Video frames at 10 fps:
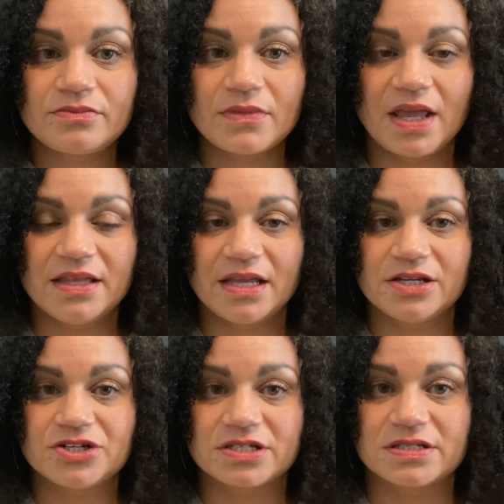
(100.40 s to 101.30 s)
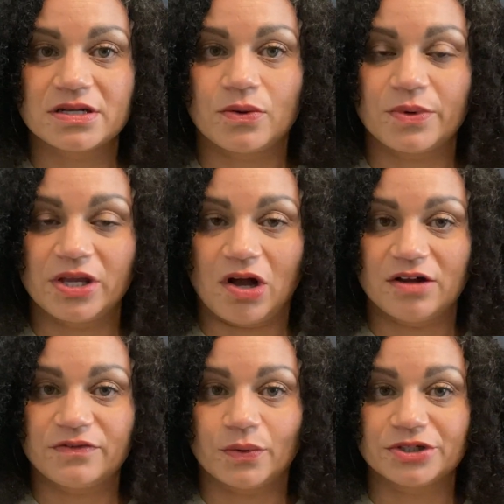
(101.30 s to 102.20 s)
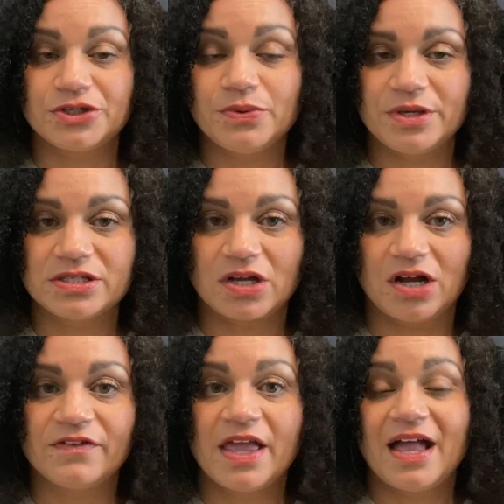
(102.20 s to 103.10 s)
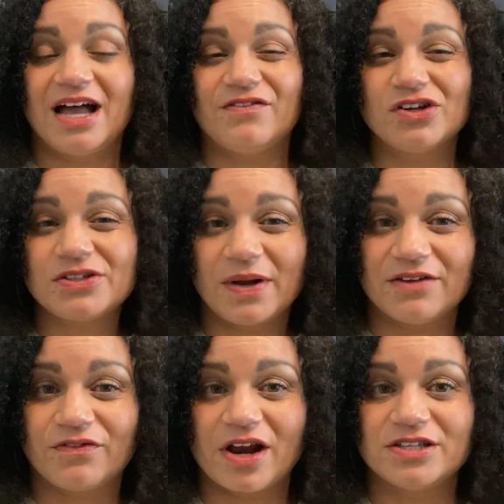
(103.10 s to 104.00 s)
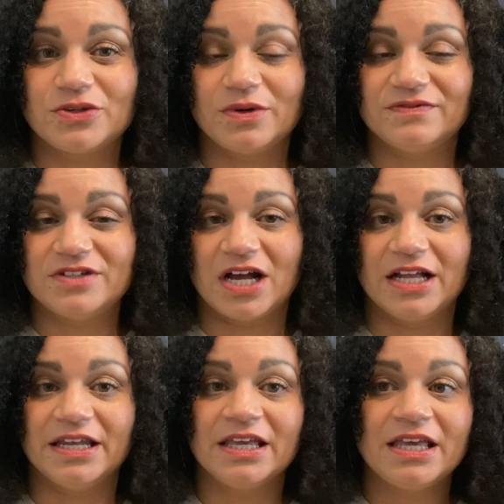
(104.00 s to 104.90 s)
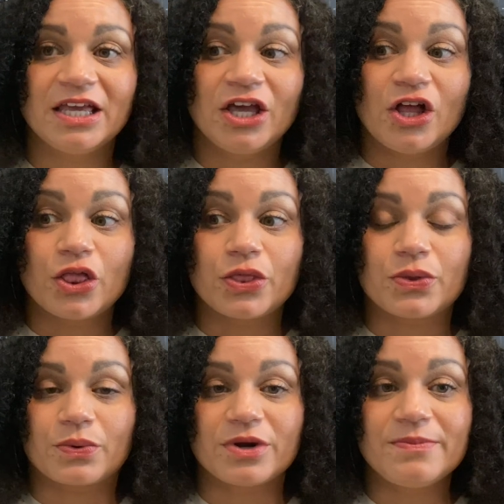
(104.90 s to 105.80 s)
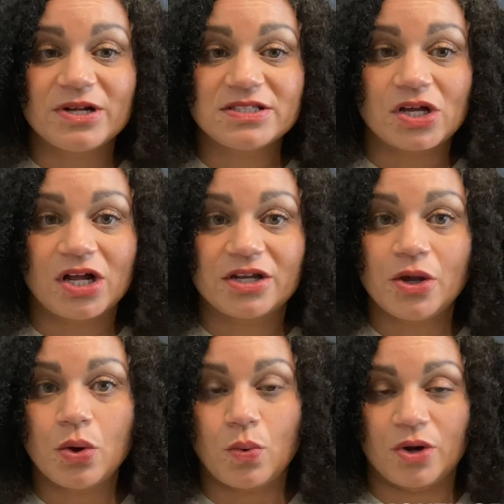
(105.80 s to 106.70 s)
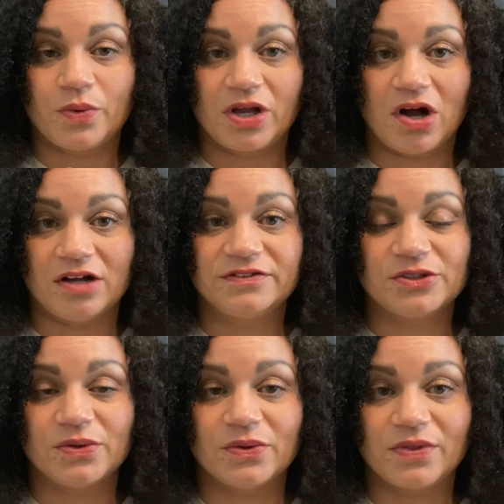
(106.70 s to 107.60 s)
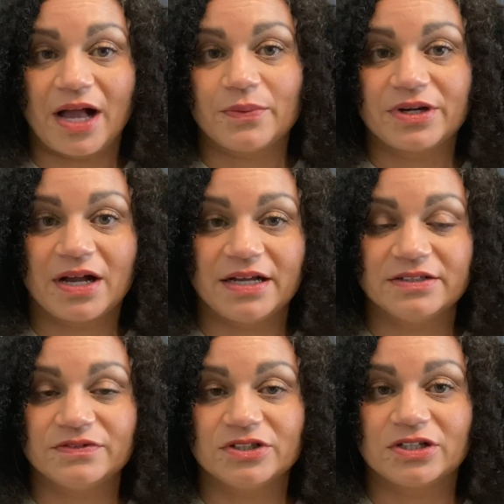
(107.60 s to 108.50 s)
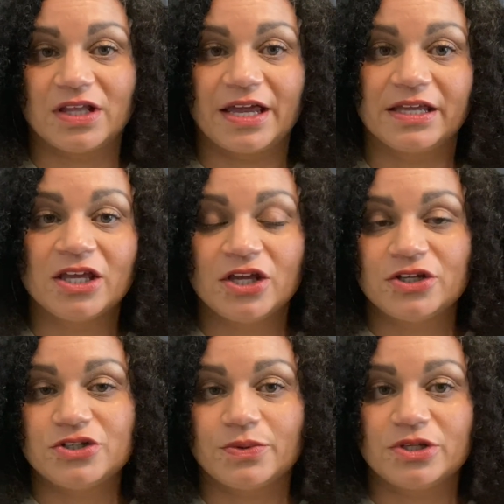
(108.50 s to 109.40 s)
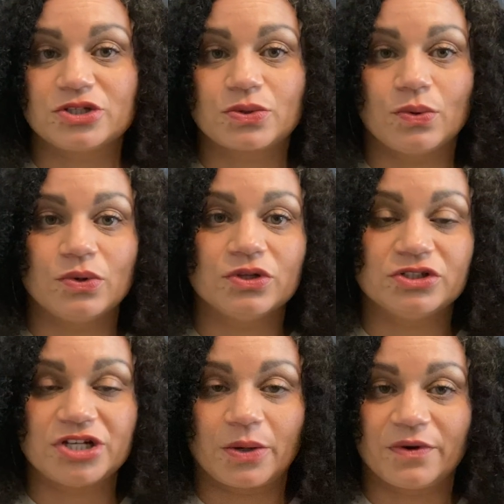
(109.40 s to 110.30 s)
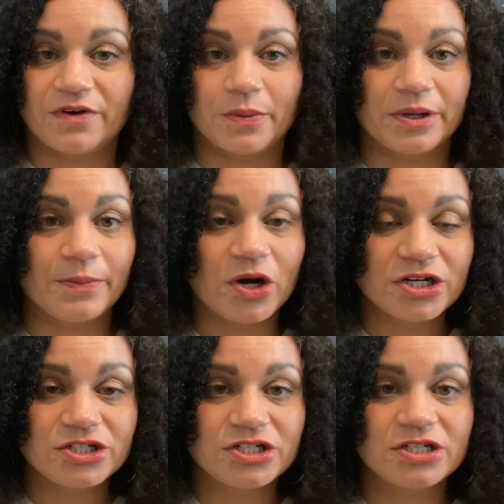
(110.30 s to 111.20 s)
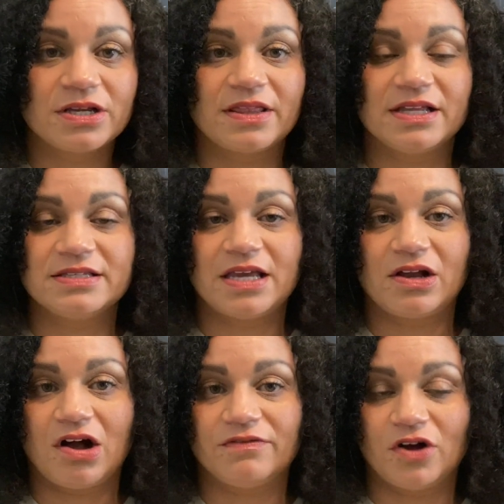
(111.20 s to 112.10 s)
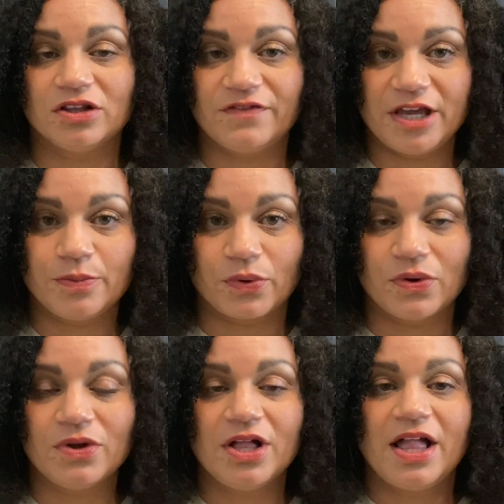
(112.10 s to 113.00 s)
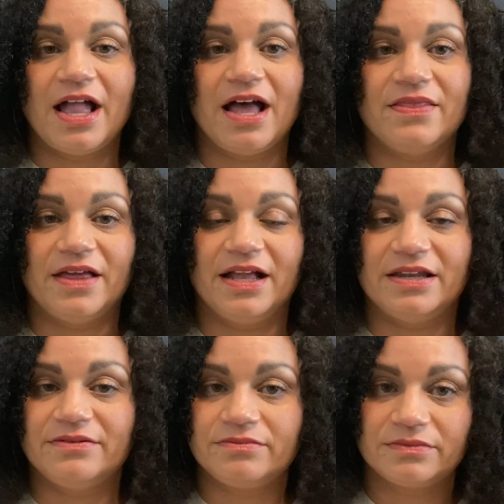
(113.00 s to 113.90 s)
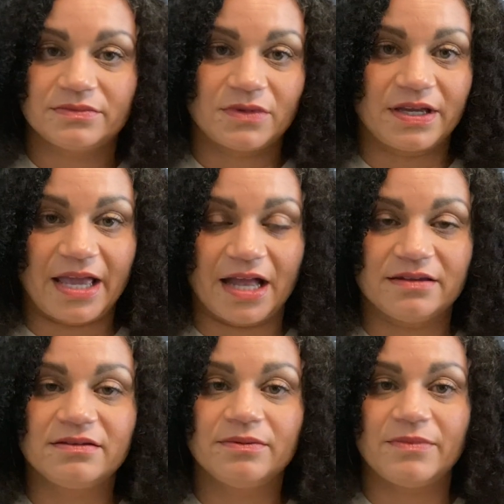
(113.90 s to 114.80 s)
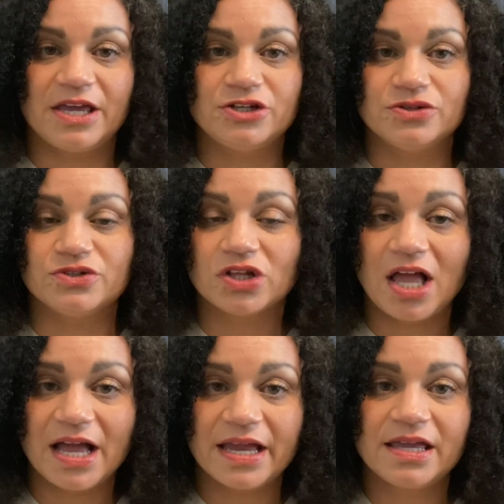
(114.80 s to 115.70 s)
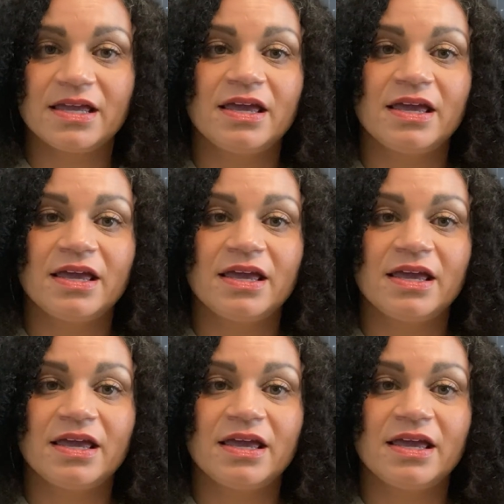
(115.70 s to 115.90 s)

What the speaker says: and then just a week off or 2 weeks off. I've also had friends who have done 3 months on, 1 week off. So that would kind of look like doing school January, February, March, and then take off all of April. And then again, May, June, July,